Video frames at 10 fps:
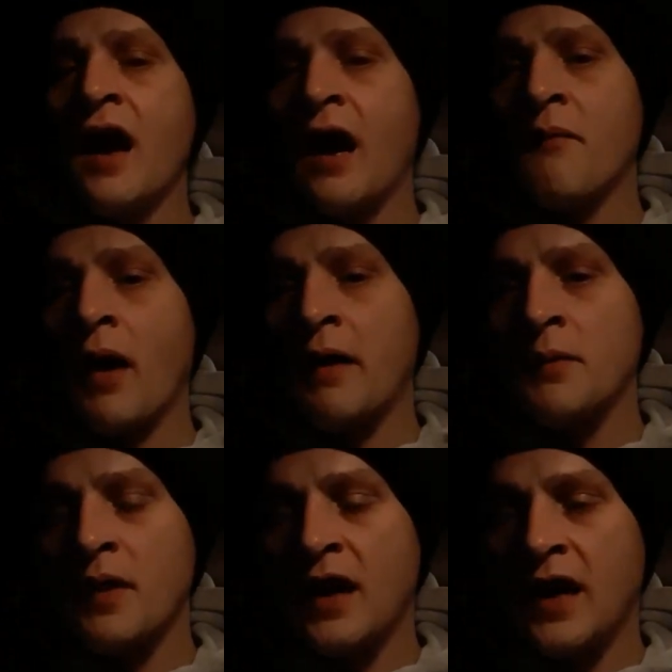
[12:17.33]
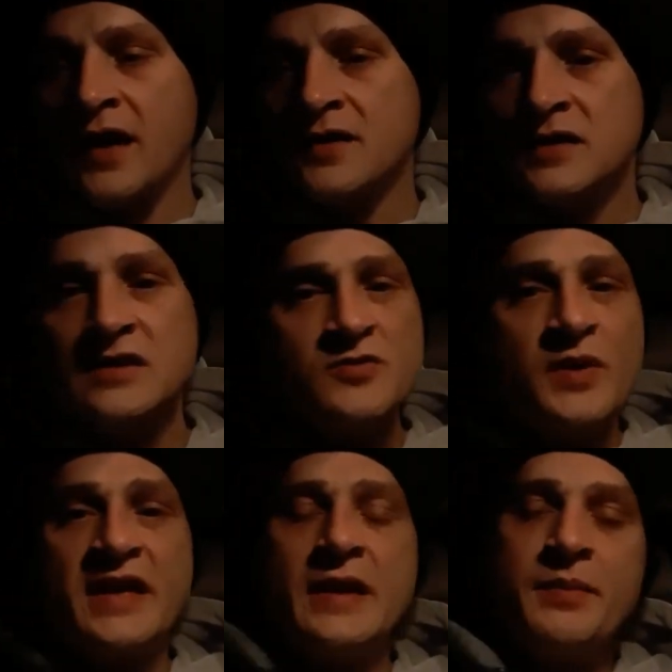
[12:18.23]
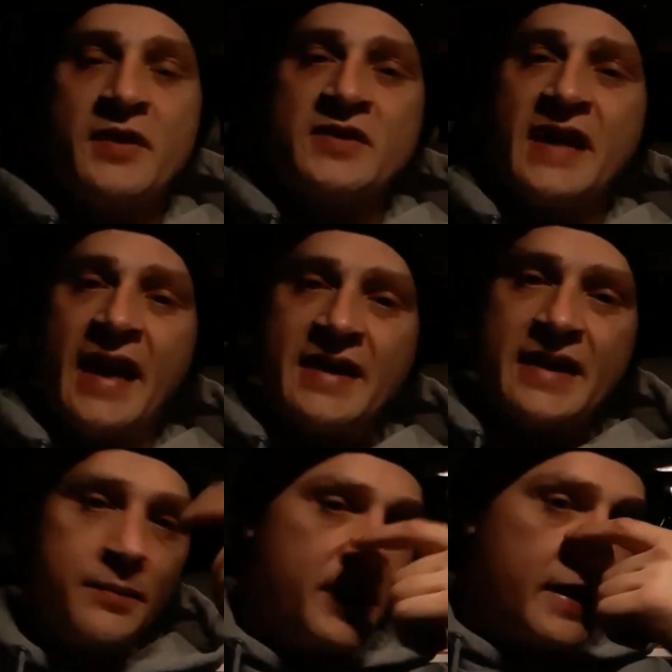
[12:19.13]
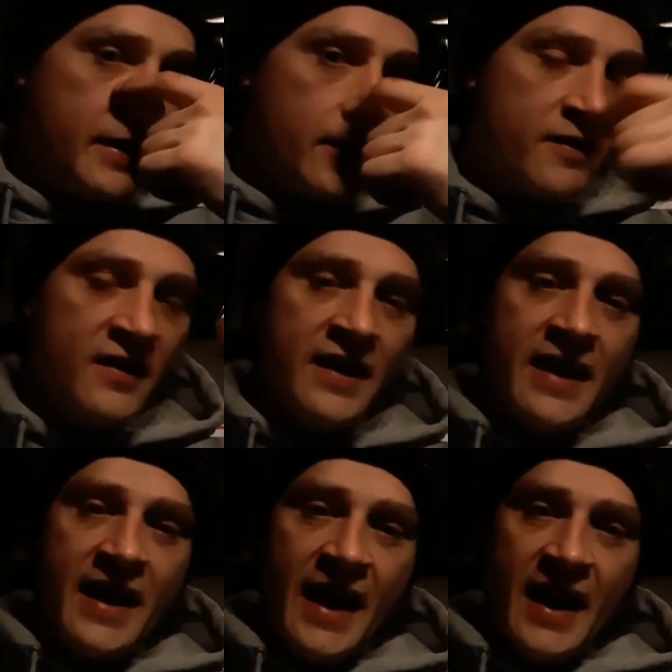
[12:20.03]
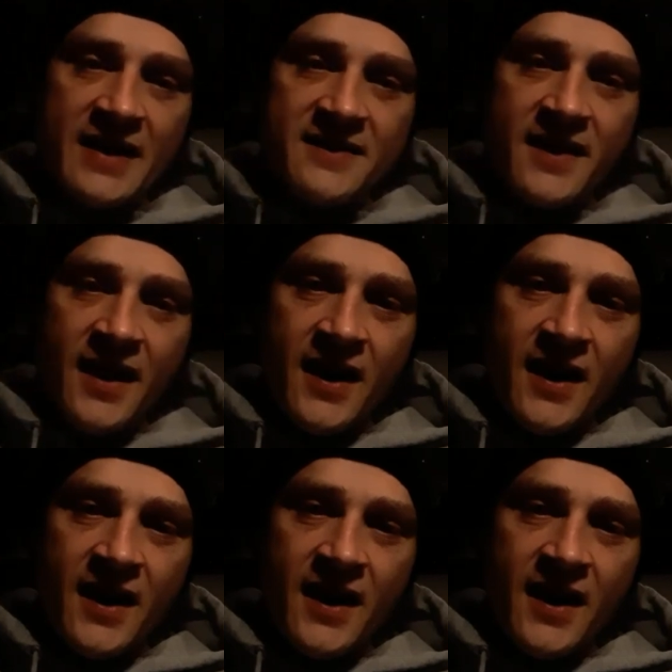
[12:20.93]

I just want to keep you entertained, keep you here, and